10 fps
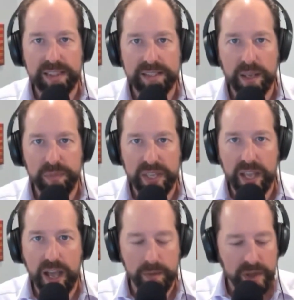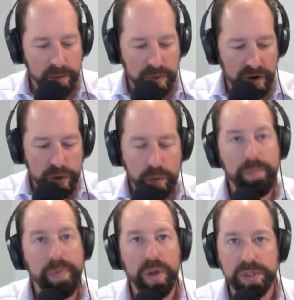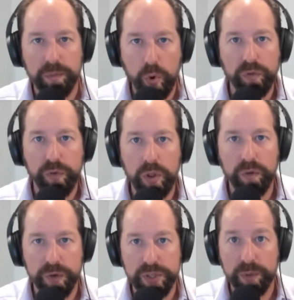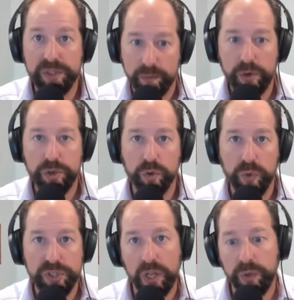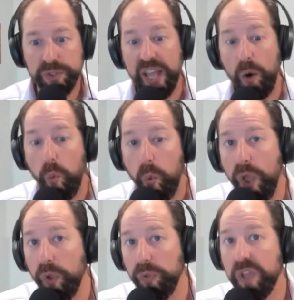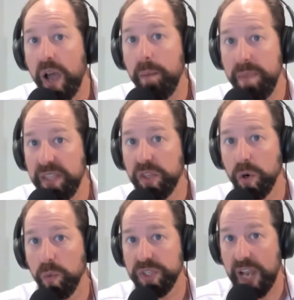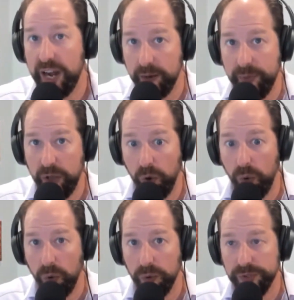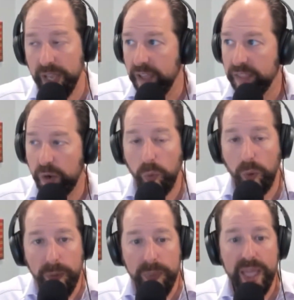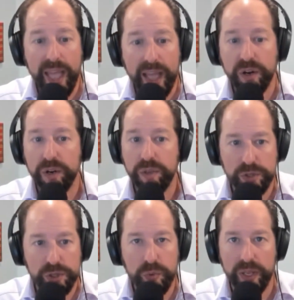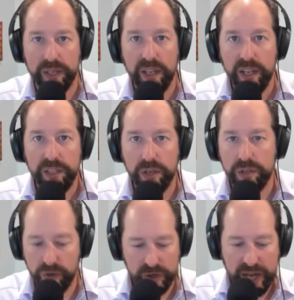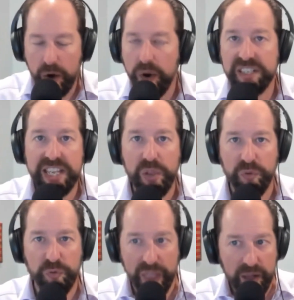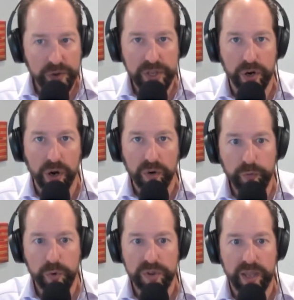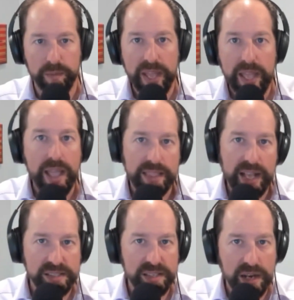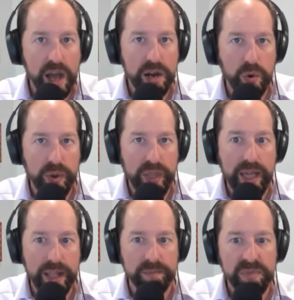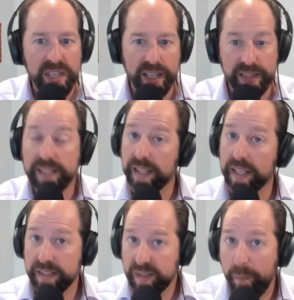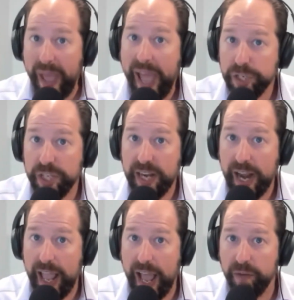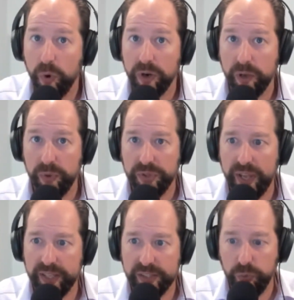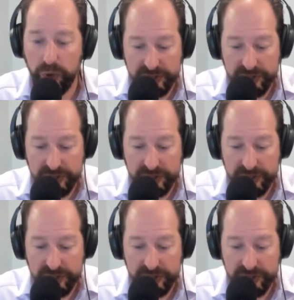something up, but if you build a portfolio for someone's emotional risk tolerance that will not meet their retirement goals, then what the heck are you doing? Yeah. You're guaranteeing failure for them, and that's not okay. And that is the passion that I have working with clients as well,